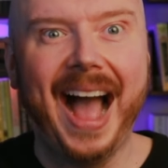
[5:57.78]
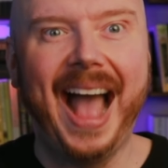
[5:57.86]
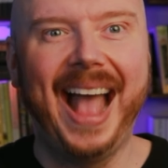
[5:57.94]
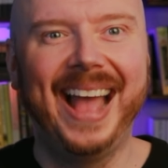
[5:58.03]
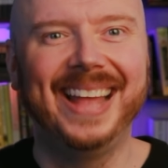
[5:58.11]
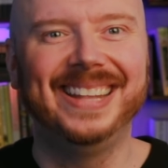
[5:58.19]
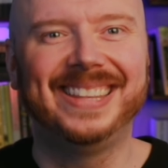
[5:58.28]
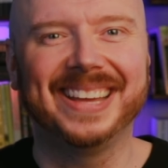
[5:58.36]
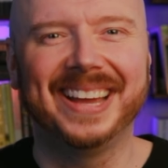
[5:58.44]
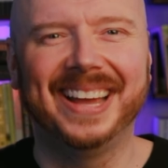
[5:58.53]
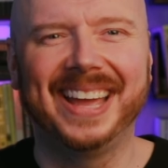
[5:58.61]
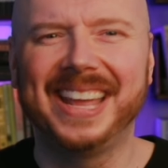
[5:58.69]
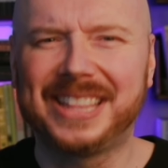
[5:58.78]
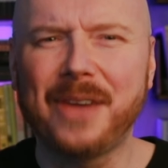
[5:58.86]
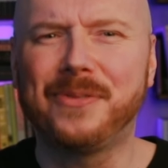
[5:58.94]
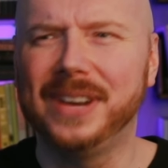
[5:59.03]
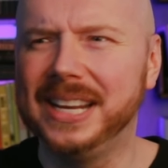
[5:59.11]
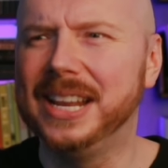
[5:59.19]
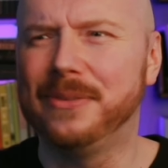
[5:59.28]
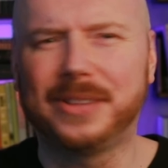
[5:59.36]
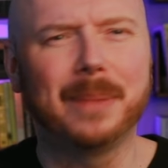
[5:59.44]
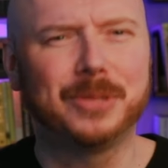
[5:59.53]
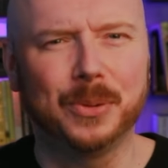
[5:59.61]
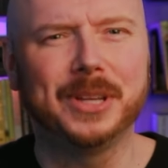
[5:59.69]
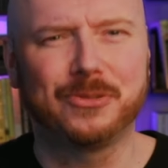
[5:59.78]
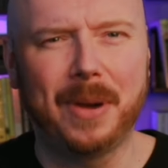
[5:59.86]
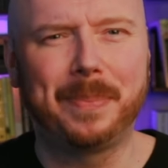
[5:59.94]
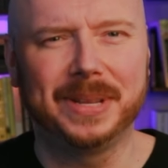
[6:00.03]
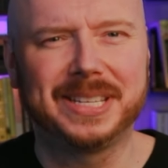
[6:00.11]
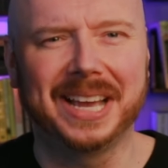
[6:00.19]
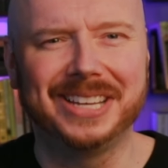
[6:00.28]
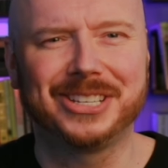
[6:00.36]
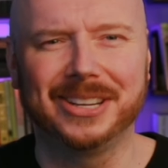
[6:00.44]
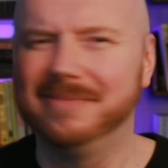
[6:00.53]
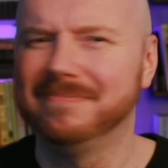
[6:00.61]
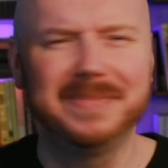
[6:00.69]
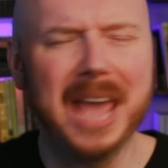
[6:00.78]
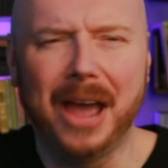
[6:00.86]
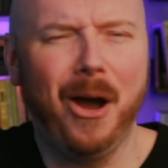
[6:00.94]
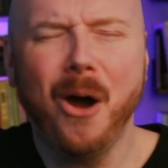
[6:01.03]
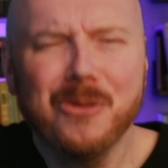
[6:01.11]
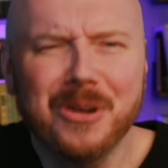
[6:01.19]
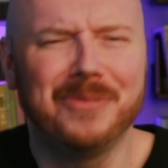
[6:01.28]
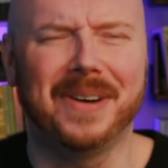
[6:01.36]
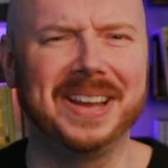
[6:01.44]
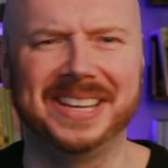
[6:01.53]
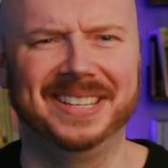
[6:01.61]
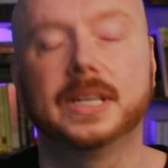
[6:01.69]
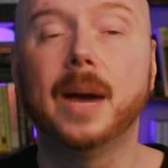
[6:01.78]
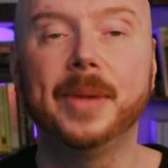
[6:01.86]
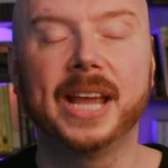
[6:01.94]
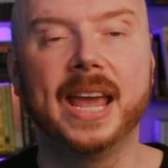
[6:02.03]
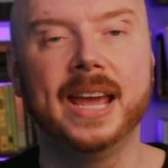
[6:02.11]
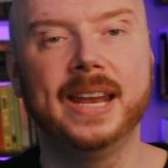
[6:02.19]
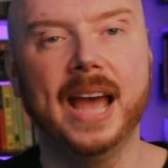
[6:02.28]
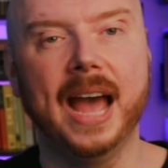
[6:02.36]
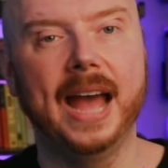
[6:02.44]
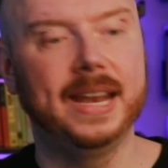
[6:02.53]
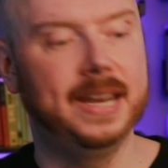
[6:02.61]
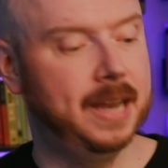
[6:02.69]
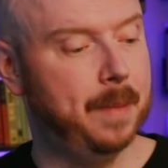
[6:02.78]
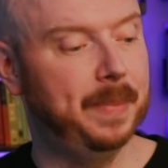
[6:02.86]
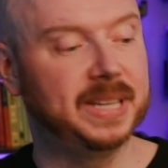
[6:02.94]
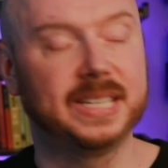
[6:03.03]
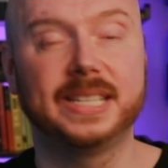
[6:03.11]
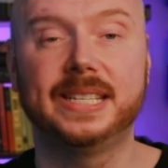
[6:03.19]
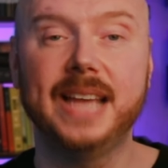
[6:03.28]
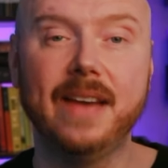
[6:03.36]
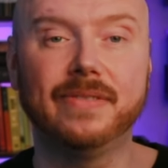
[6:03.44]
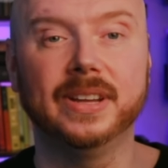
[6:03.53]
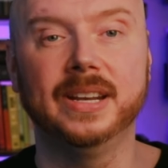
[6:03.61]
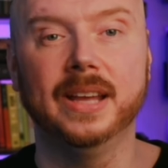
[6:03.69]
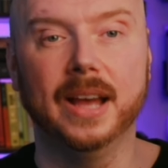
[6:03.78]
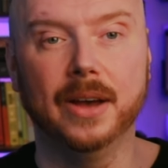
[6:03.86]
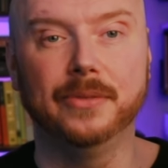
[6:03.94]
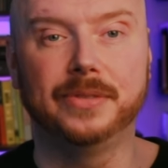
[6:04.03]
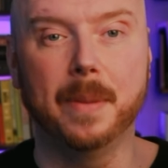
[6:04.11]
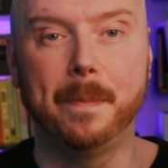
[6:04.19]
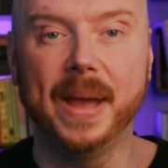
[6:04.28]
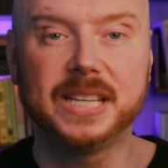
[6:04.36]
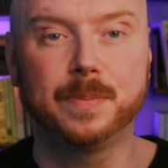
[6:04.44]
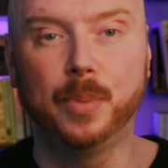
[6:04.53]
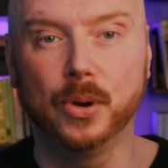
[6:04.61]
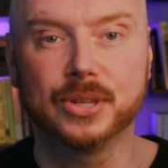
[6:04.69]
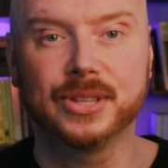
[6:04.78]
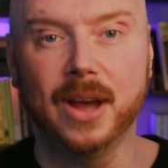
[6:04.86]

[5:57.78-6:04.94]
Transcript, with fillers: and uh, it definitely lived up to its reputation. Yeah, horrifying. Coming in at number seven of the best books that